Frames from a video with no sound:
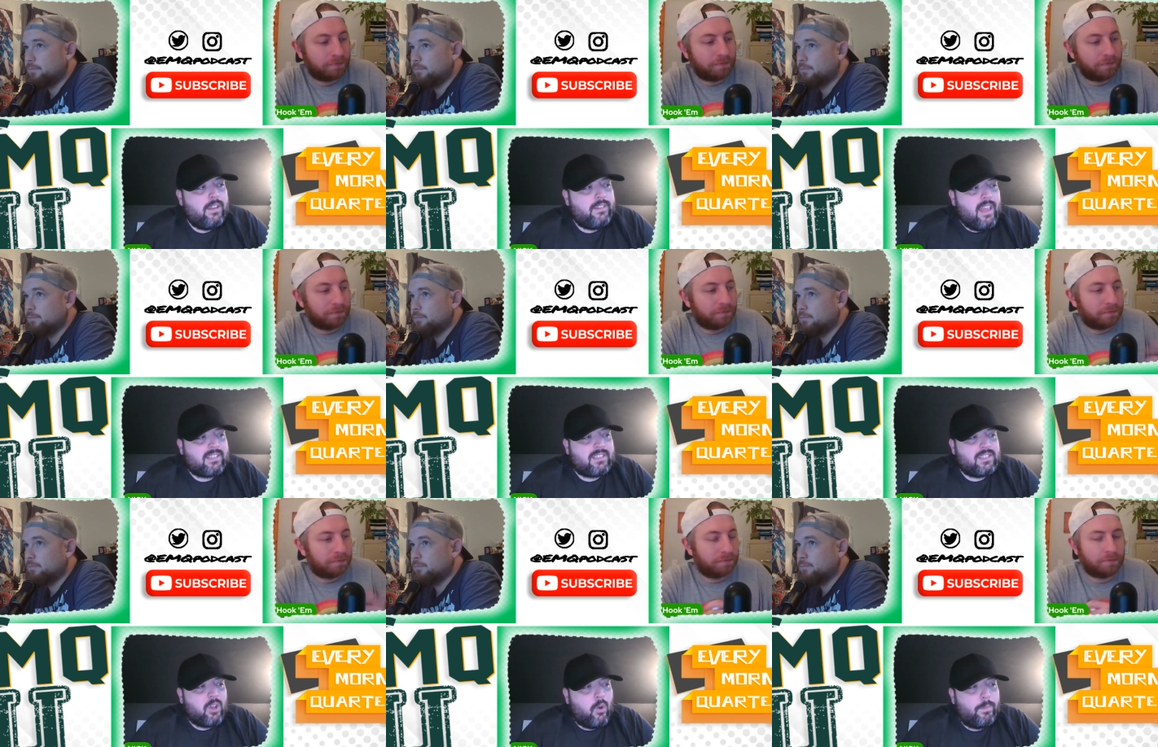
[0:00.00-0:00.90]

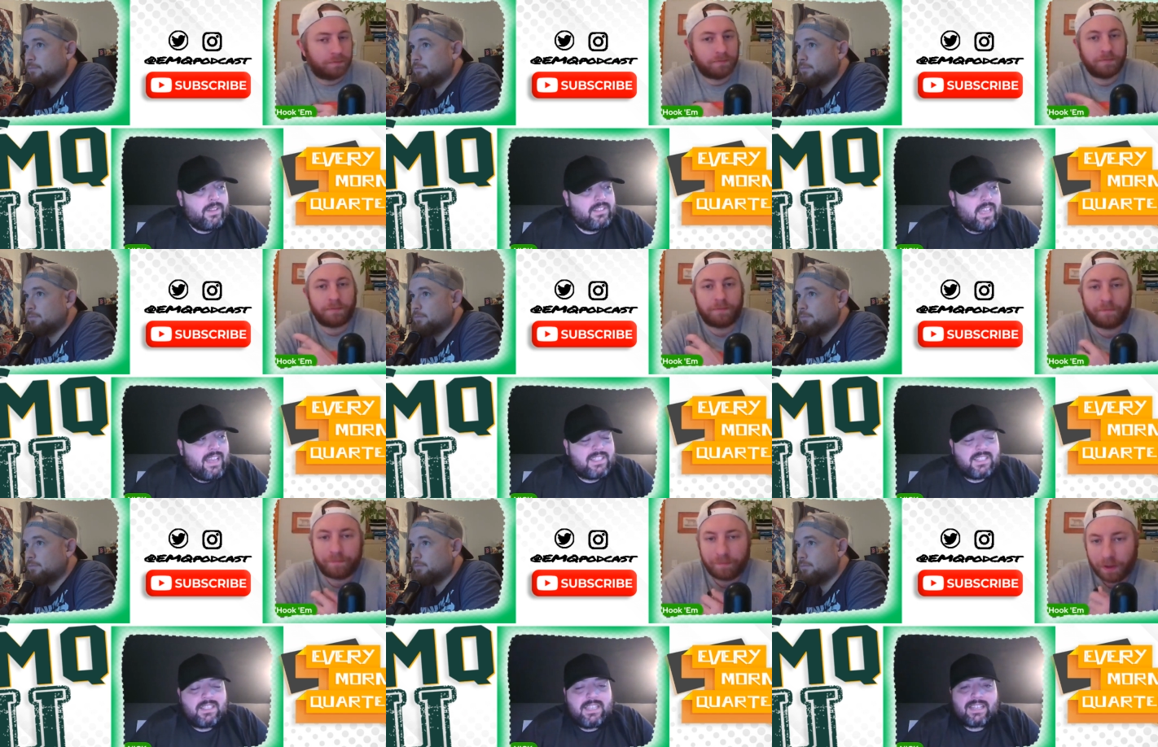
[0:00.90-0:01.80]
Speaker 1: Texas opens
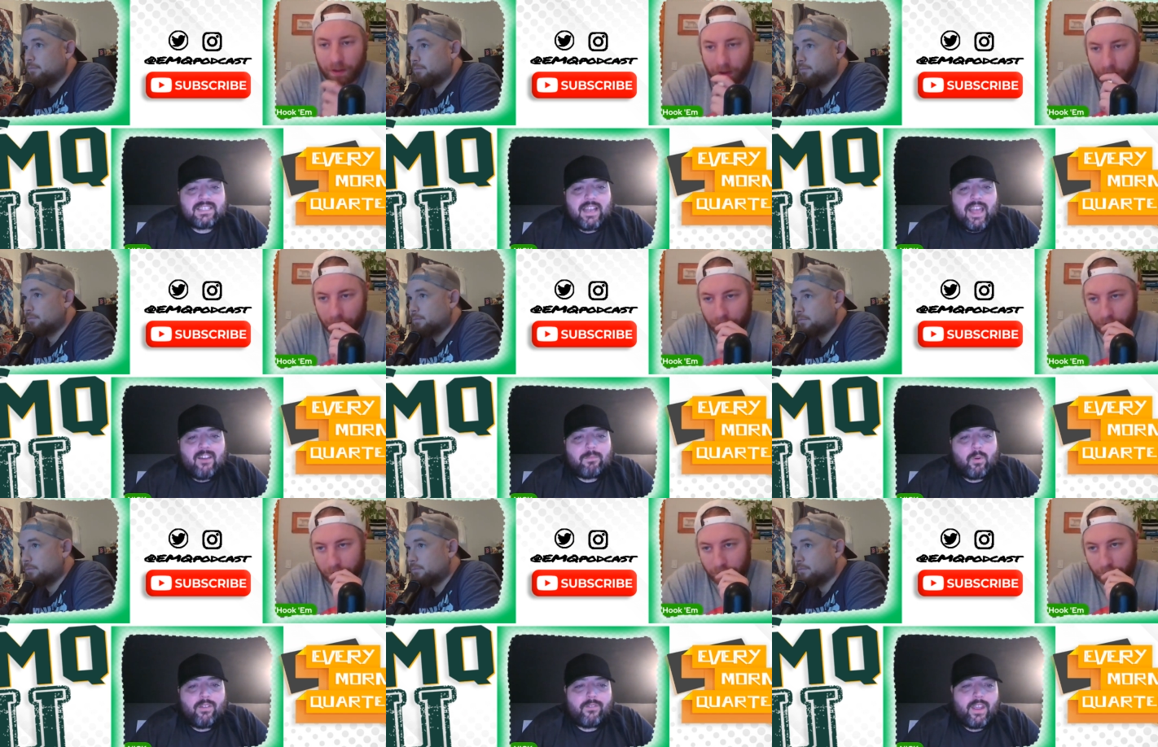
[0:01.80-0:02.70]
as six and a half
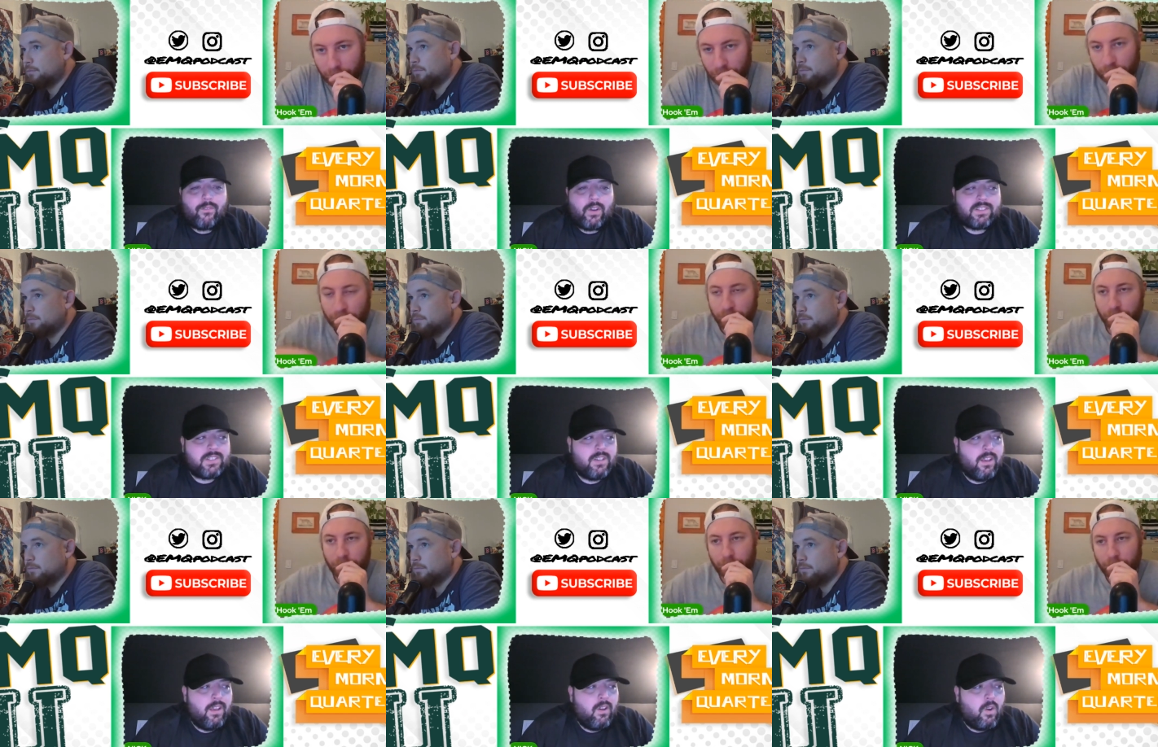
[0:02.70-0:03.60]
point favorites.
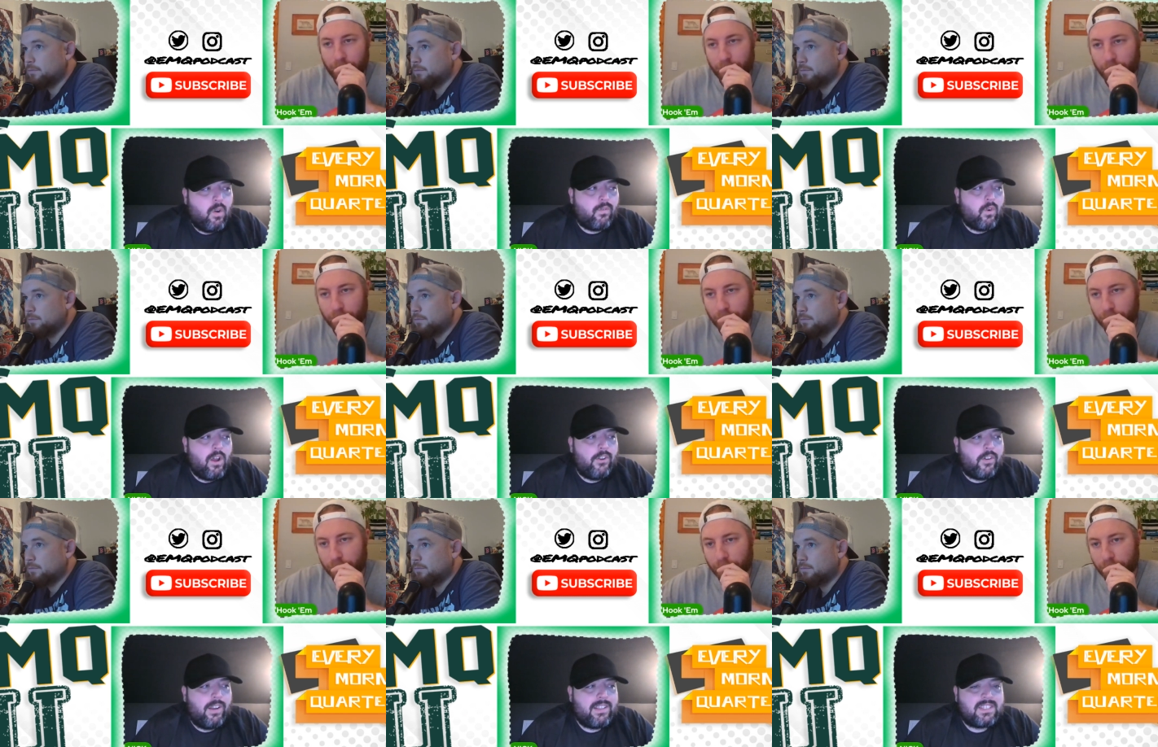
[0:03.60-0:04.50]
Over
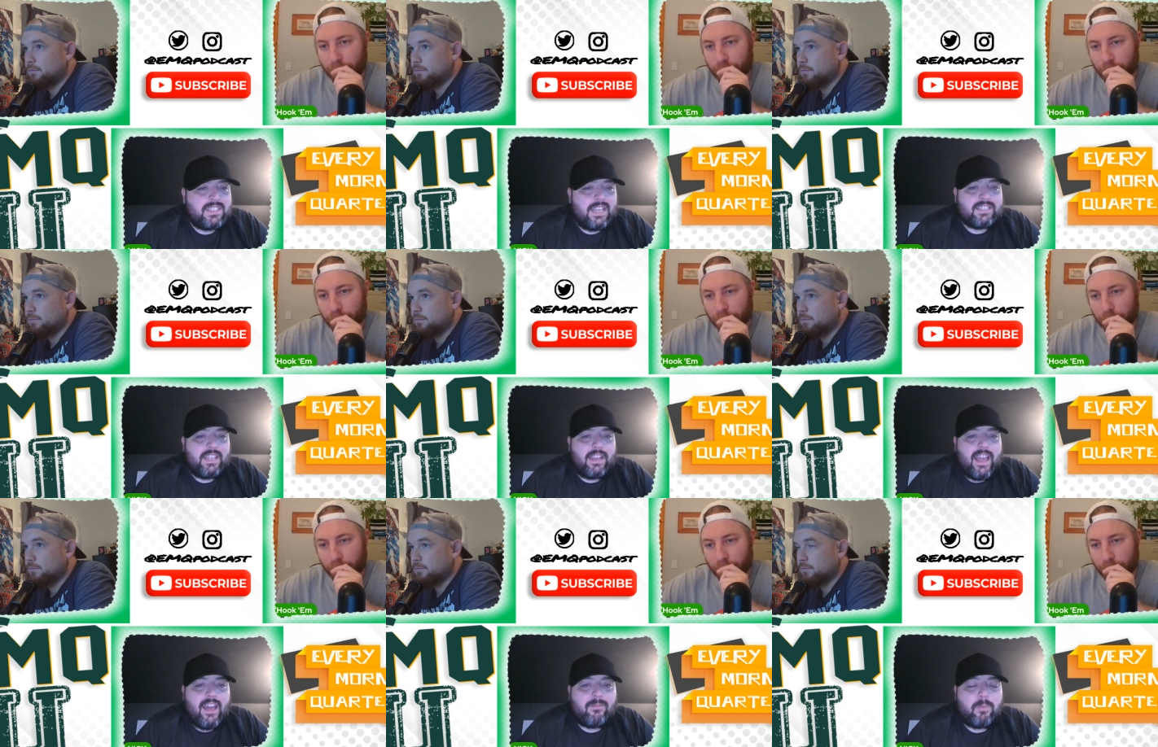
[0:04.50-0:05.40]
under is sixty and
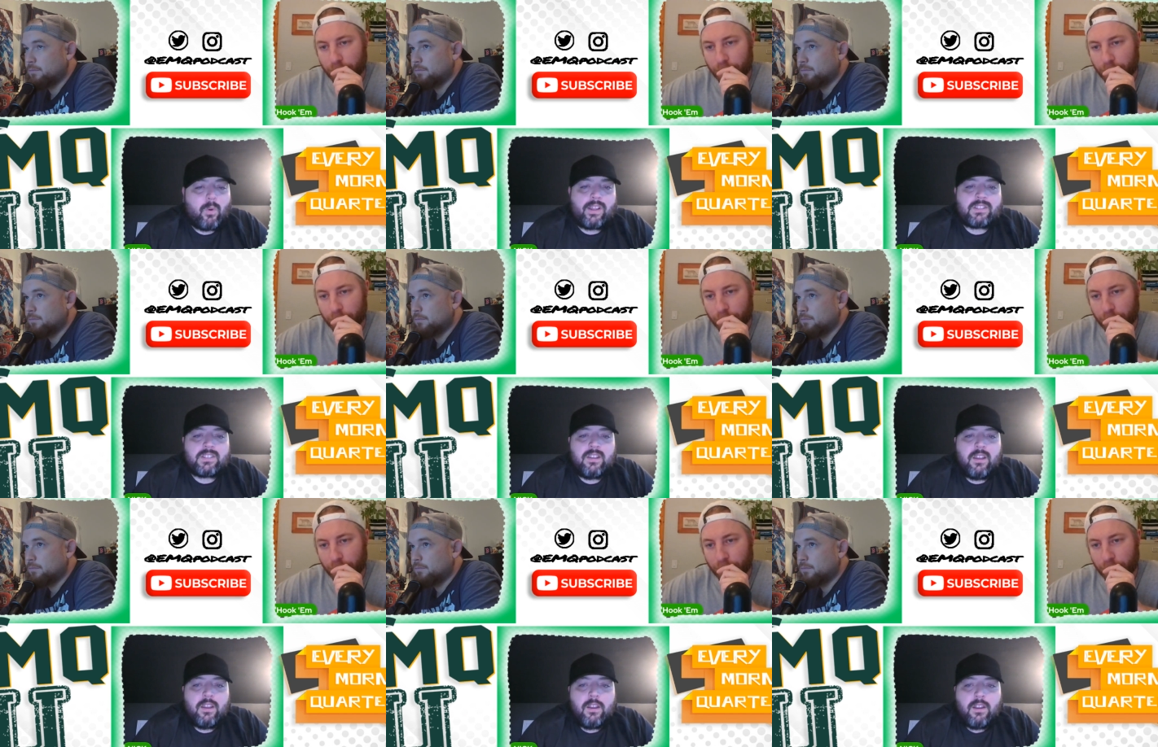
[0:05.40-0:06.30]
a half points,
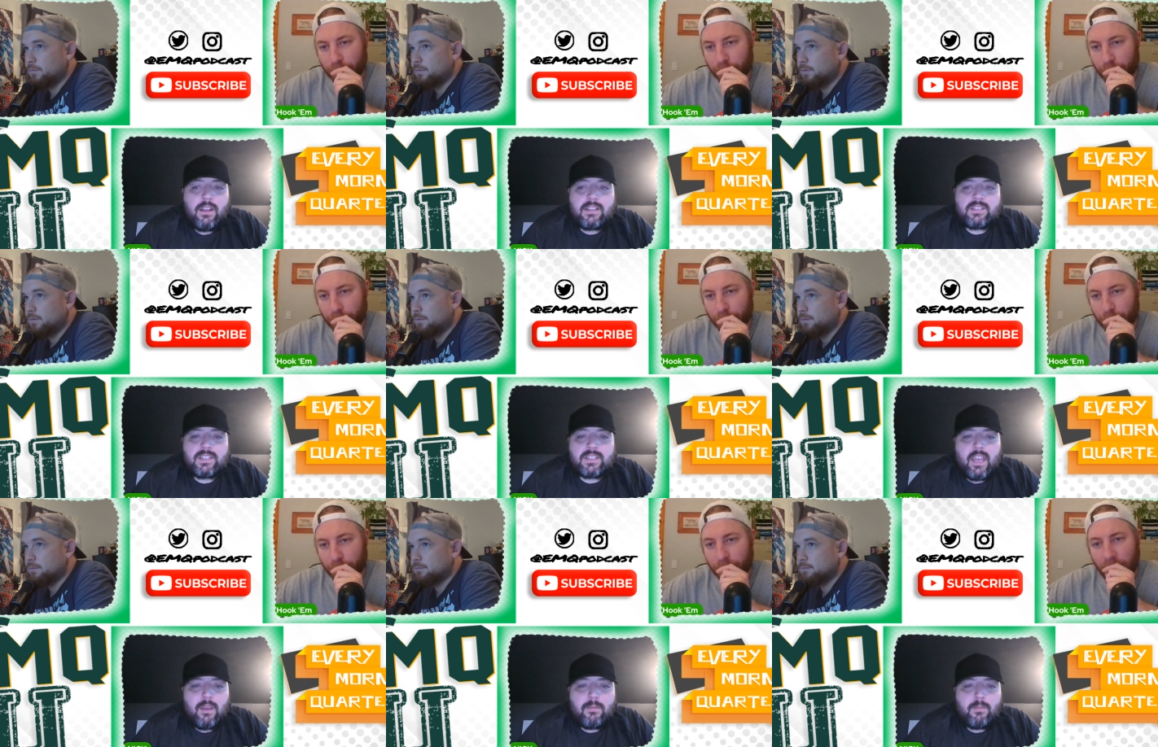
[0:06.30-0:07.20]
as this
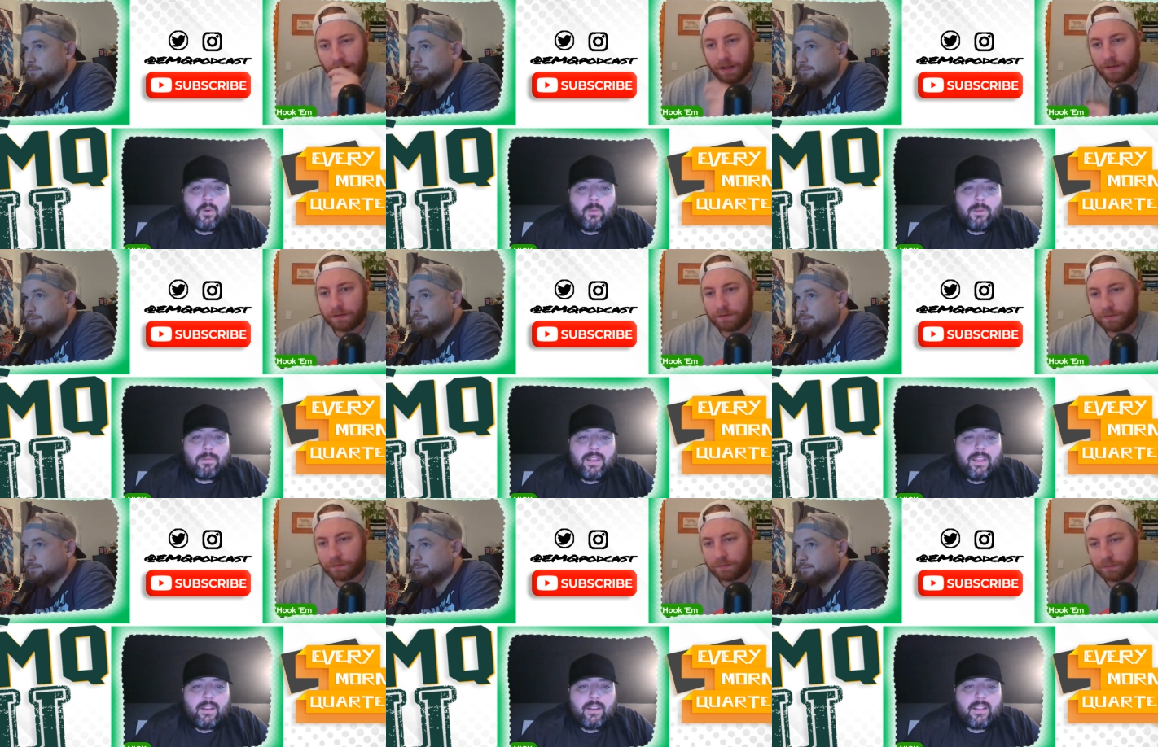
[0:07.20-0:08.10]
game will be
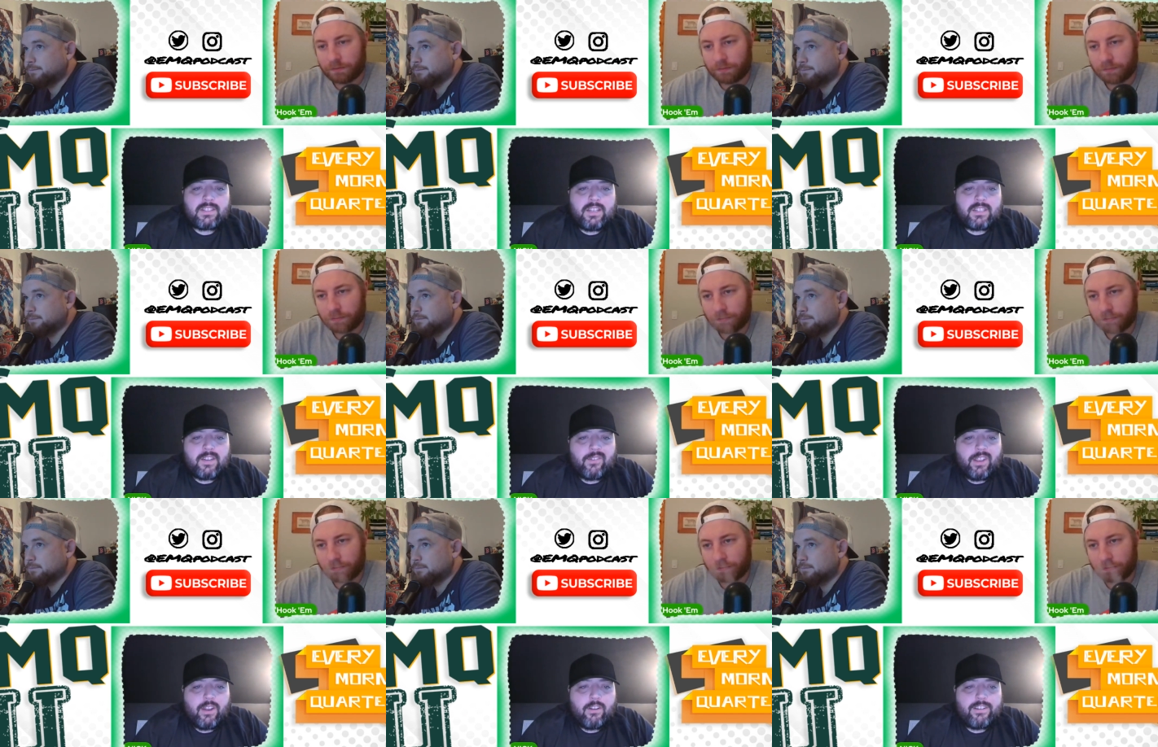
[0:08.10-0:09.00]
played as it is
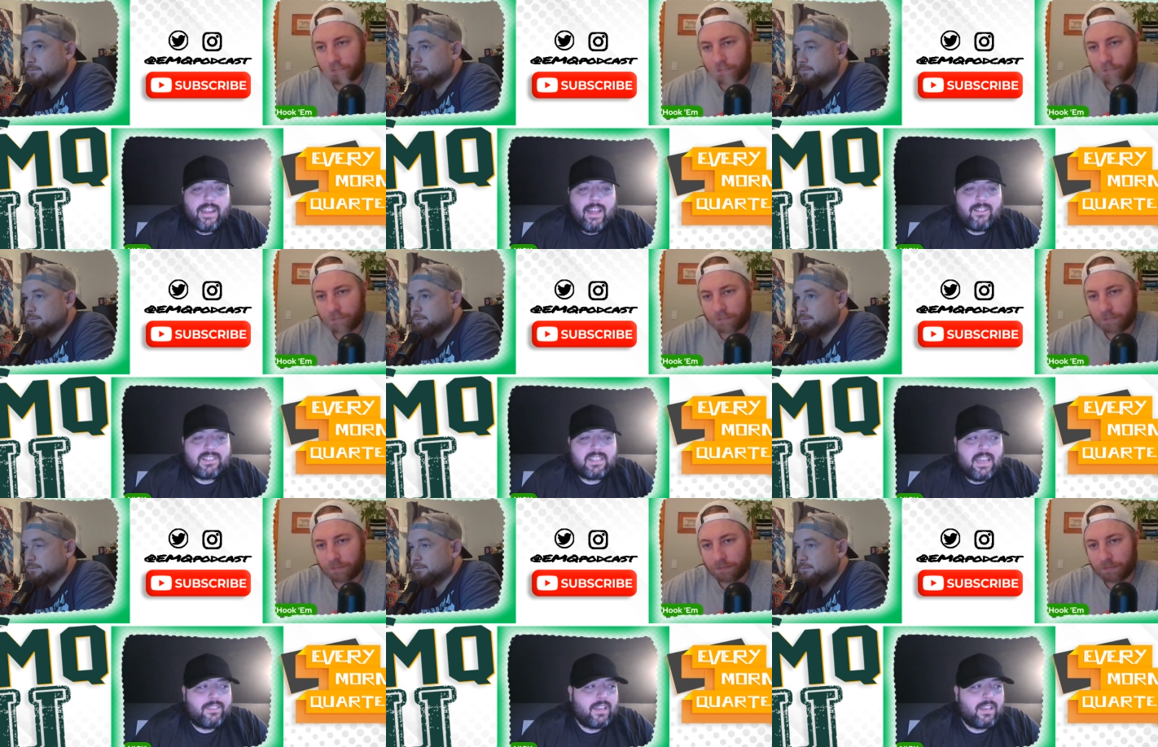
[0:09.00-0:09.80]
every year in Dallas at the